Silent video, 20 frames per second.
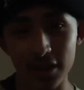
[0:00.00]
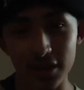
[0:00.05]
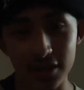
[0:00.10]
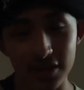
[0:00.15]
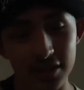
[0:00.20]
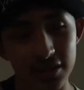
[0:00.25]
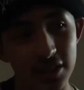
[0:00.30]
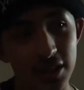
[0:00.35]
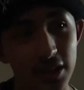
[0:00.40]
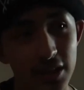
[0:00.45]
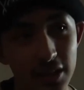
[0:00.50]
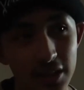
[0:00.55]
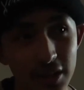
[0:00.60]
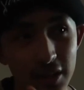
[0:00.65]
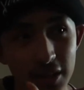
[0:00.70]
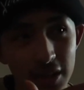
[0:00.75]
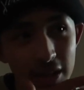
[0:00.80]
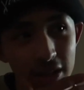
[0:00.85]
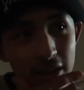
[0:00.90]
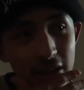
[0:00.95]
And it's like,
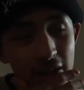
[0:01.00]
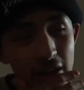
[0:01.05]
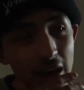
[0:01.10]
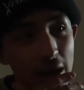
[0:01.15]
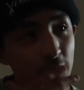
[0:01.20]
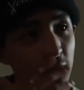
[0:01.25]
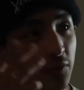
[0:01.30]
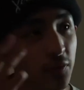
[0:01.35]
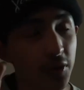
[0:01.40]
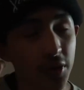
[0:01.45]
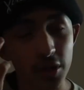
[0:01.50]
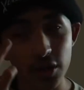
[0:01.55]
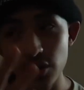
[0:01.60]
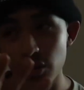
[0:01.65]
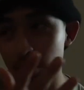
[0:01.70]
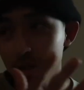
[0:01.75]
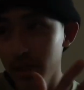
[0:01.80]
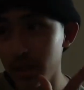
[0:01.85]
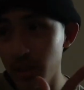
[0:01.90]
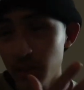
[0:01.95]
I'm over here
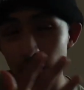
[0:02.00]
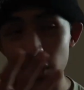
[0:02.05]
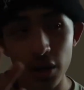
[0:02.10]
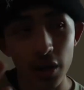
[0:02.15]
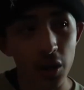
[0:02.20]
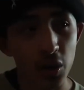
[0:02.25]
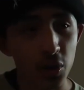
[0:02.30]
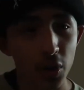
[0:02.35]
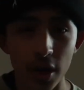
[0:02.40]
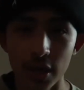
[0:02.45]
looking around.